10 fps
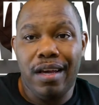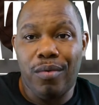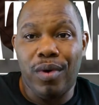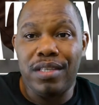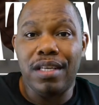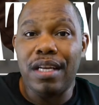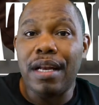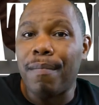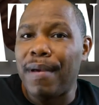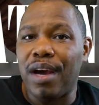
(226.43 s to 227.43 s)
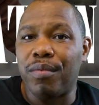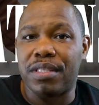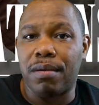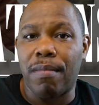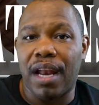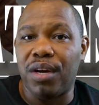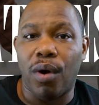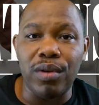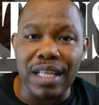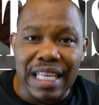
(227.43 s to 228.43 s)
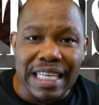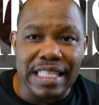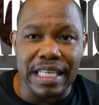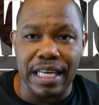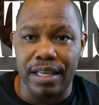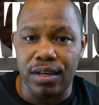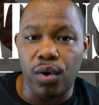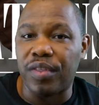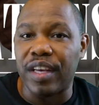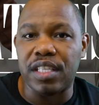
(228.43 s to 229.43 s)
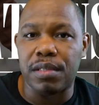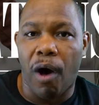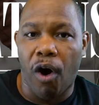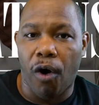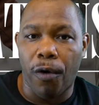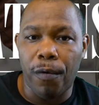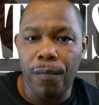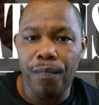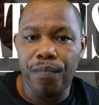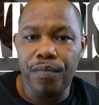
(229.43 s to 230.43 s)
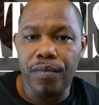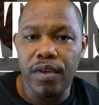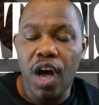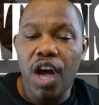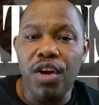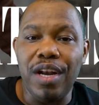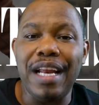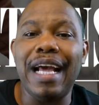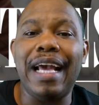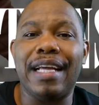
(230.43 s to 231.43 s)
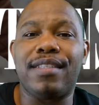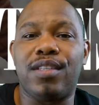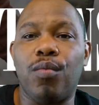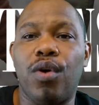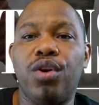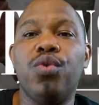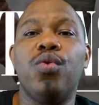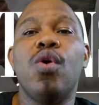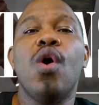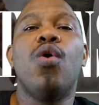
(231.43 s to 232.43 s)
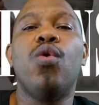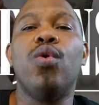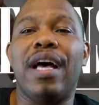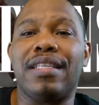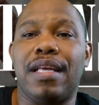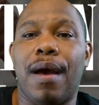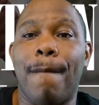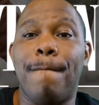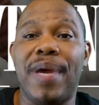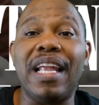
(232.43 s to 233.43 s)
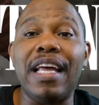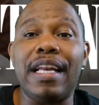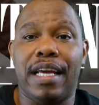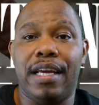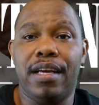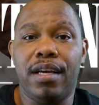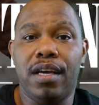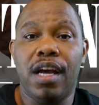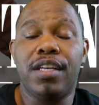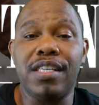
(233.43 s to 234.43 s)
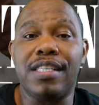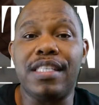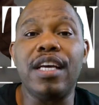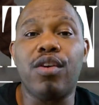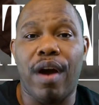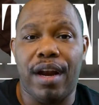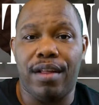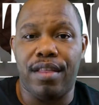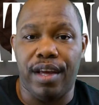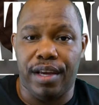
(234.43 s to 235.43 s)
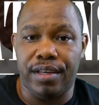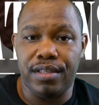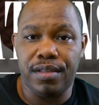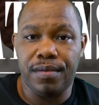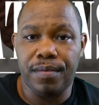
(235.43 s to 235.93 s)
what's the need of being with somebody who only thinks city or thinks small? You need to get someone who has the ability to see greater things.